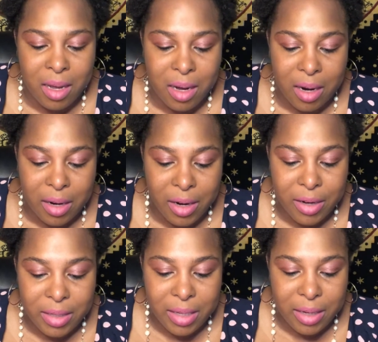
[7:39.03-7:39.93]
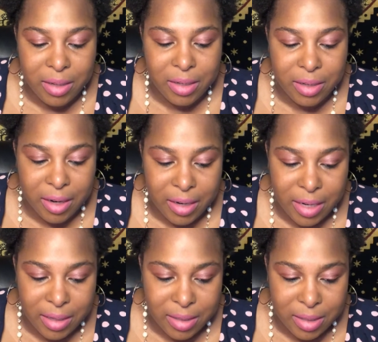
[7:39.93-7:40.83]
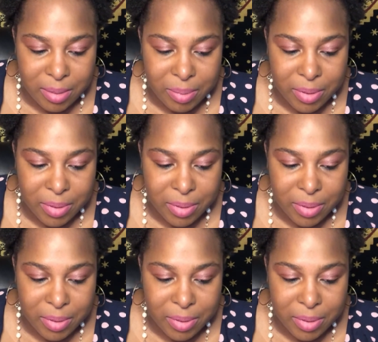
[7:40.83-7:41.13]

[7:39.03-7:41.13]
are currently under guardianship.